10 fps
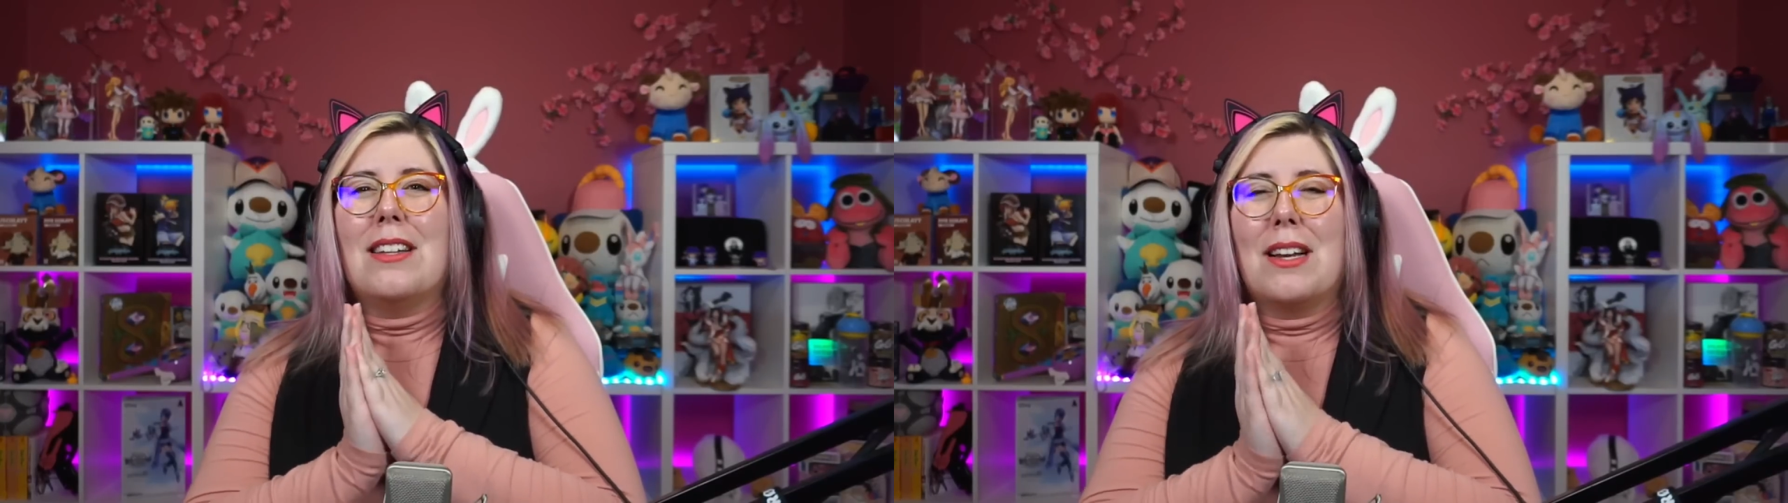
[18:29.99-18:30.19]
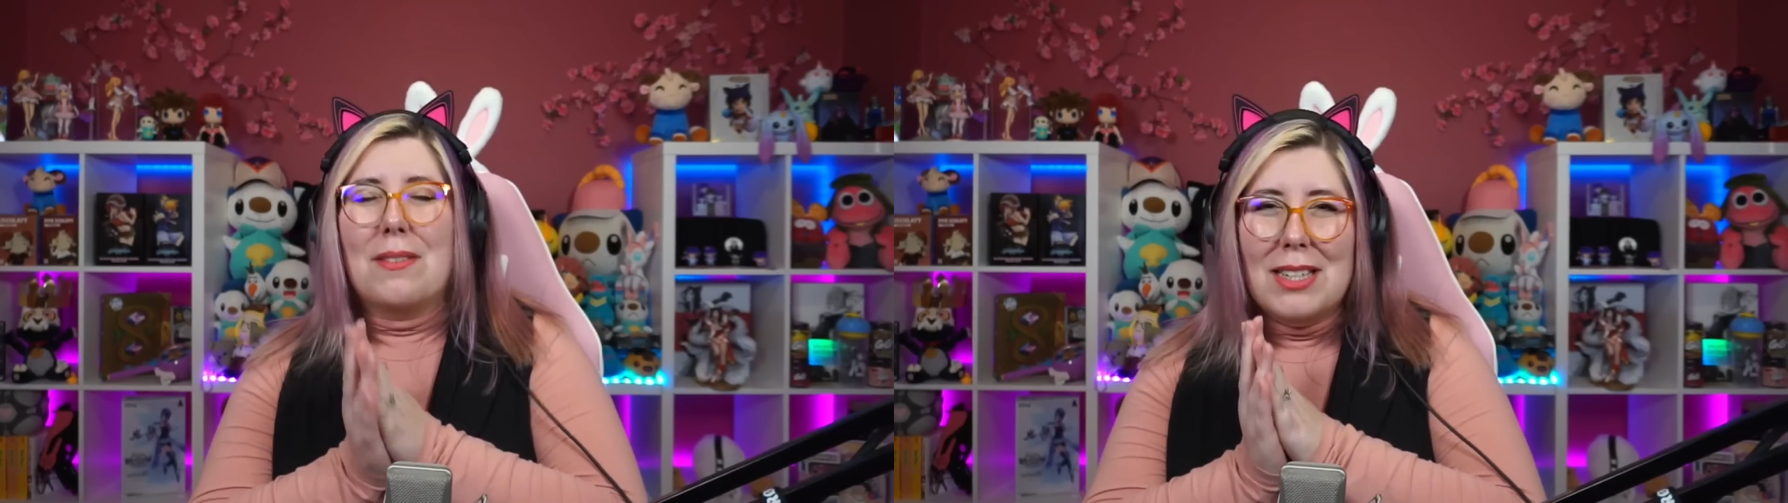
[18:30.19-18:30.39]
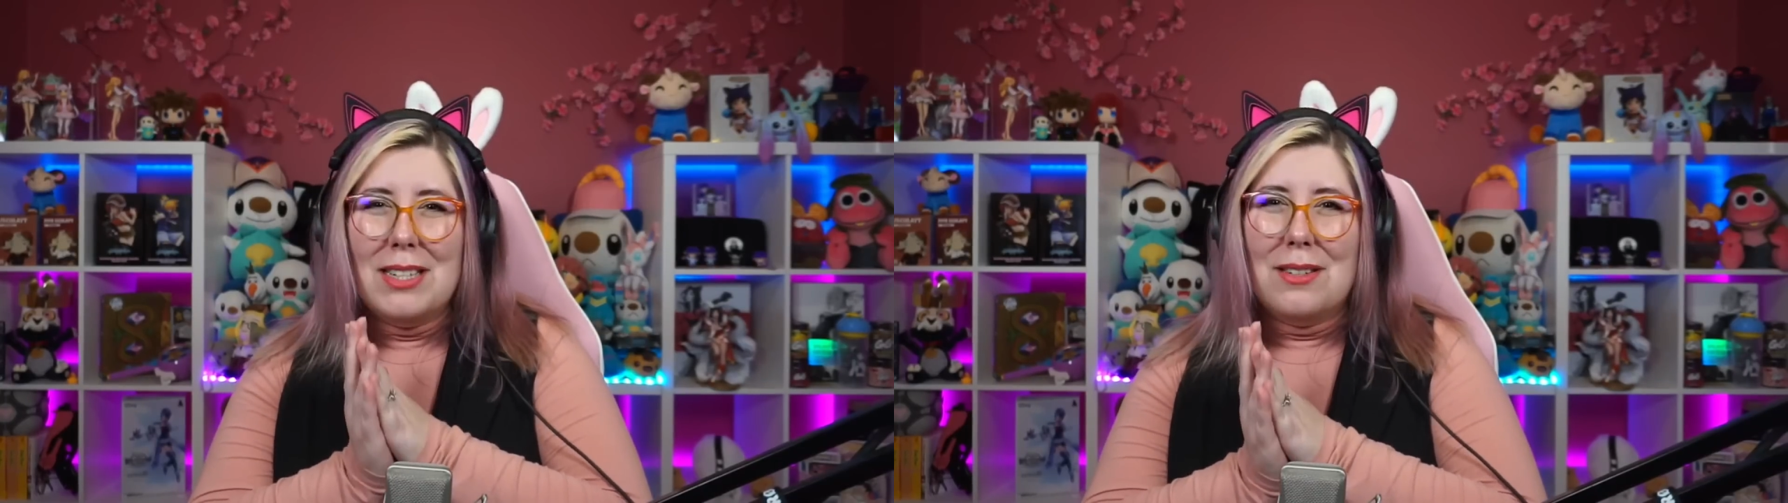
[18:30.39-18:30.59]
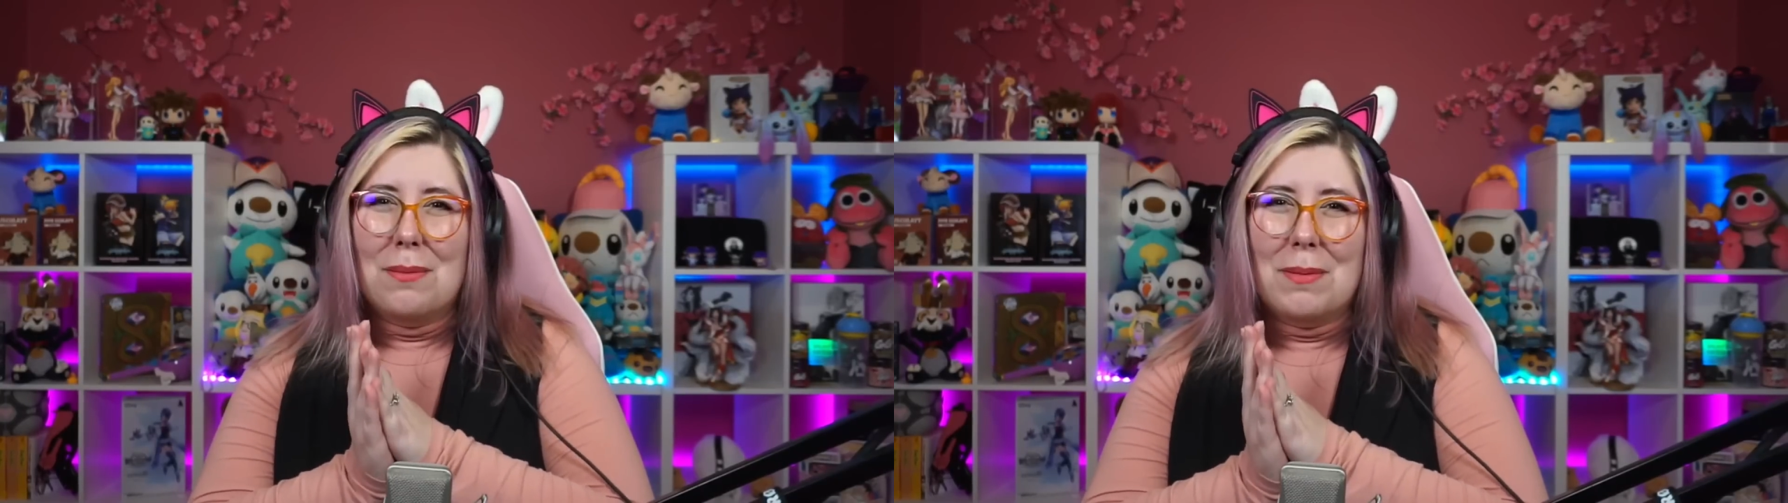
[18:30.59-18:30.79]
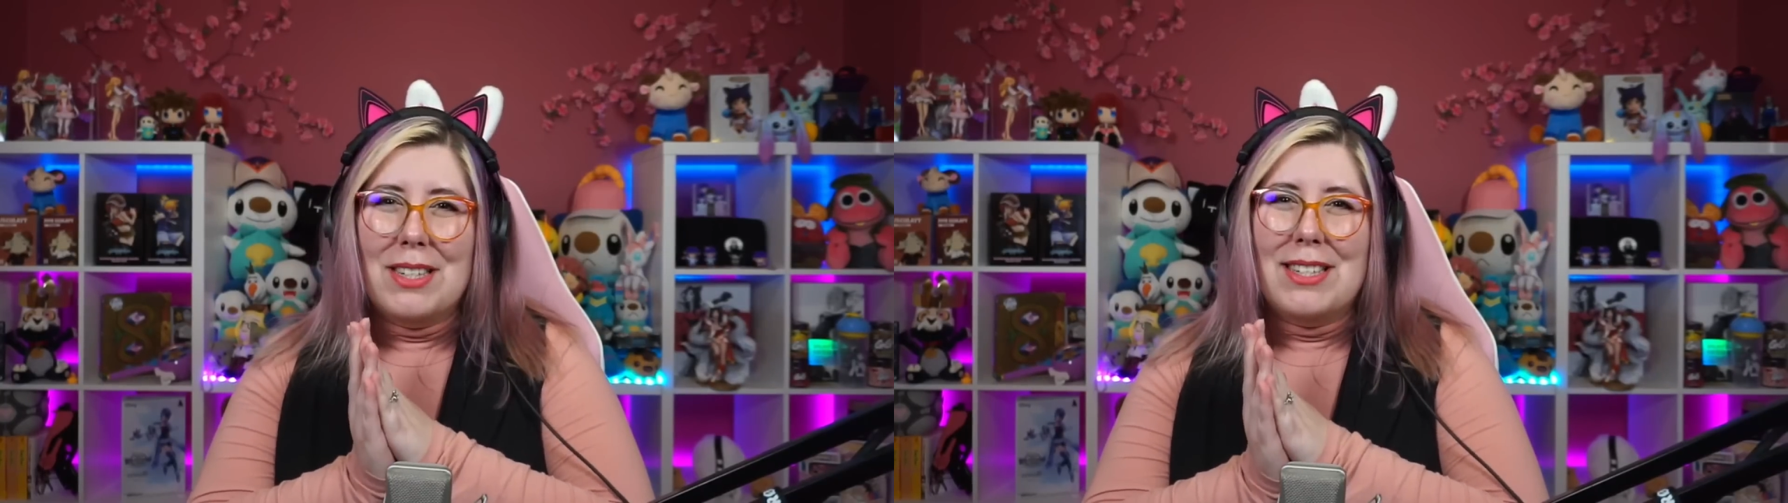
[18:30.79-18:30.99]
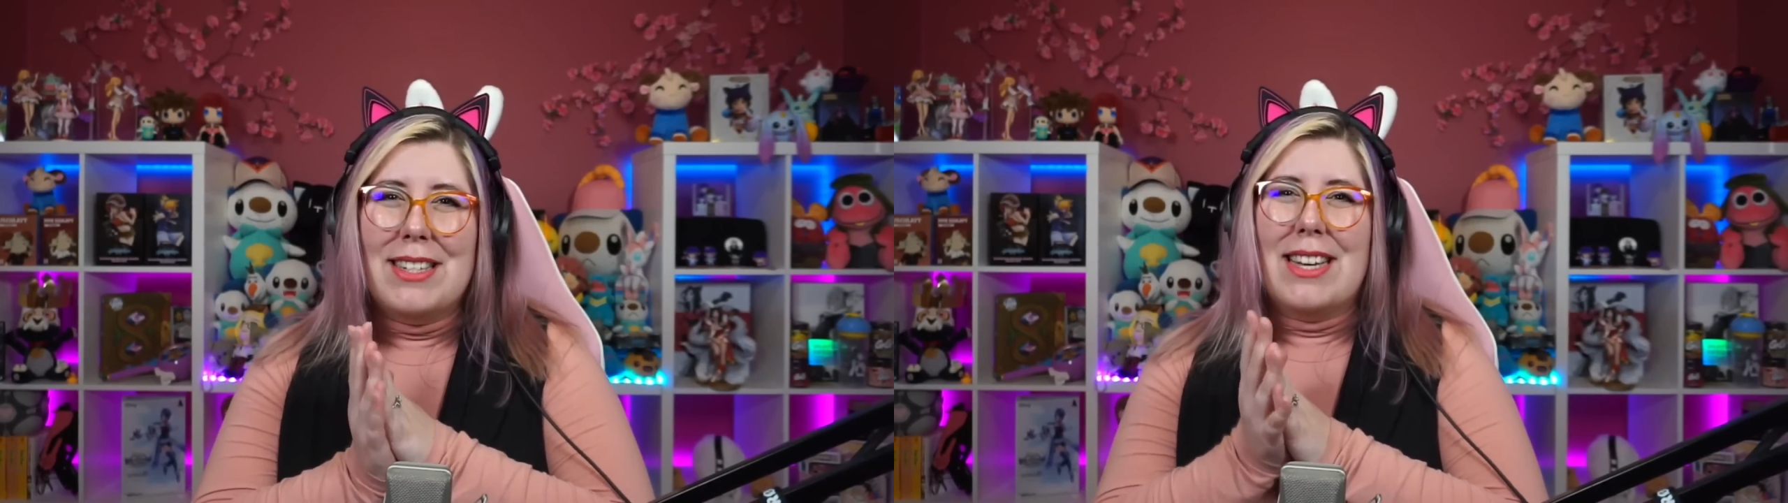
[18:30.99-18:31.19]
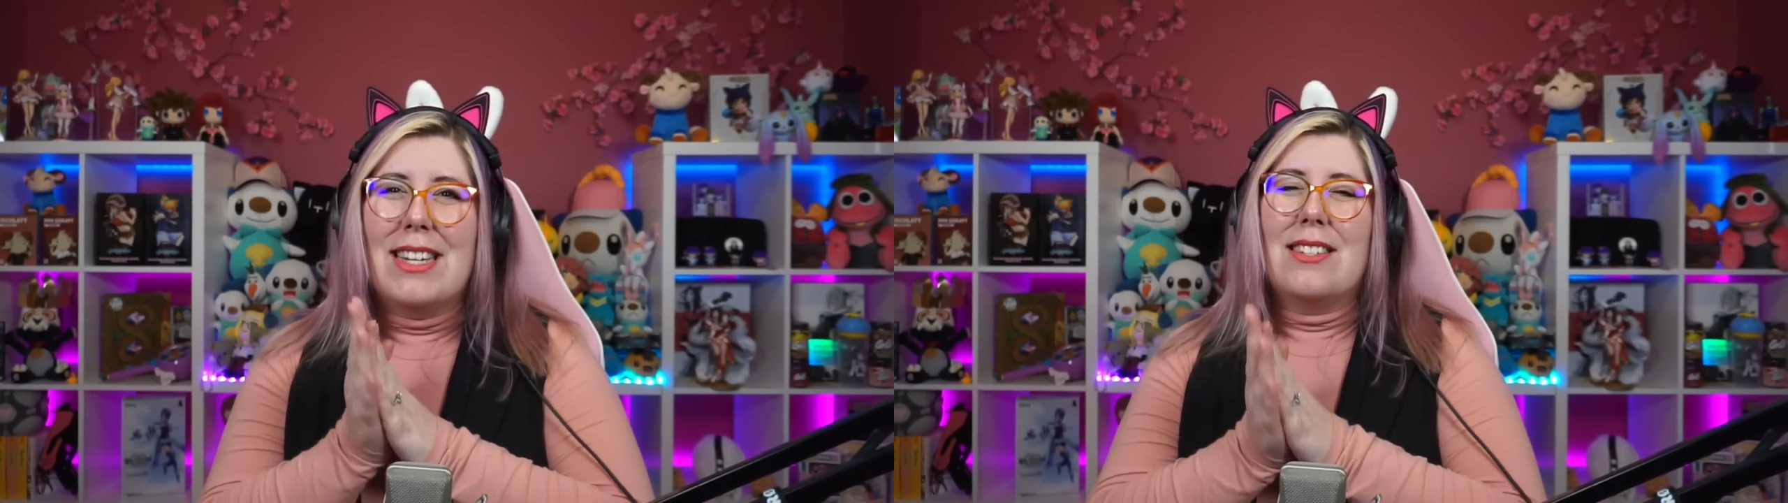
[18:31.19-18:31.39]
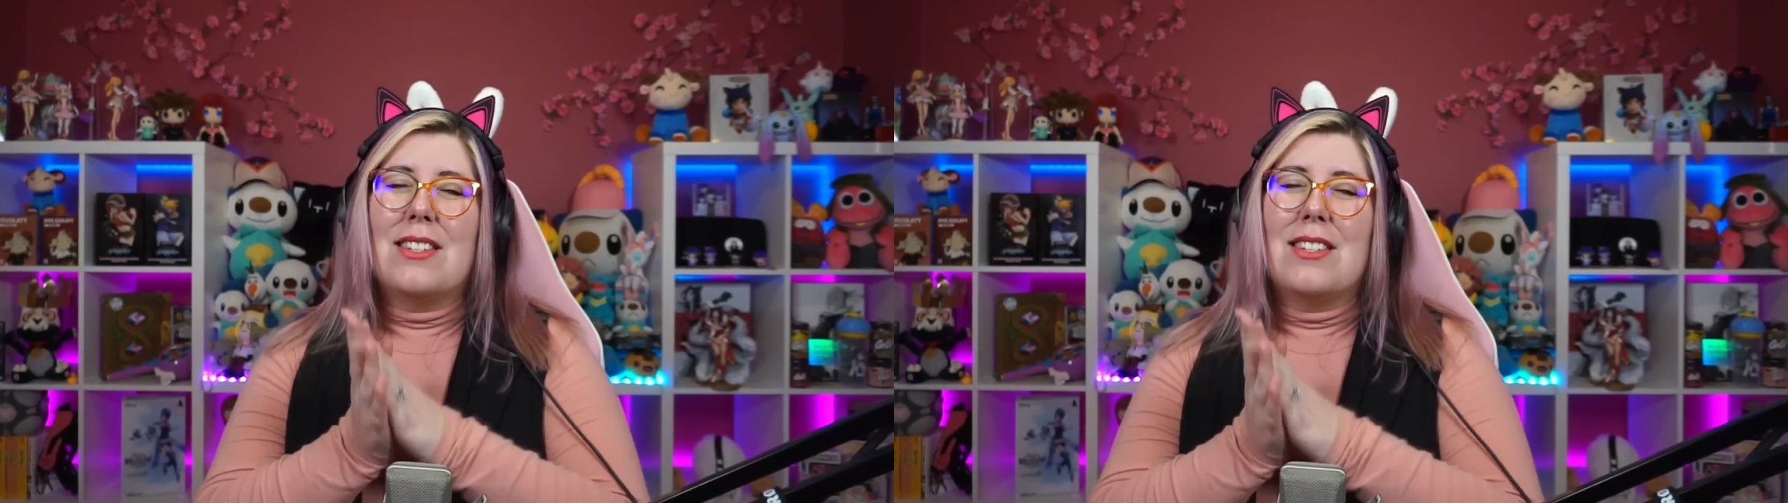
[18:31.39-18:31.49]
and I really do appreciate it.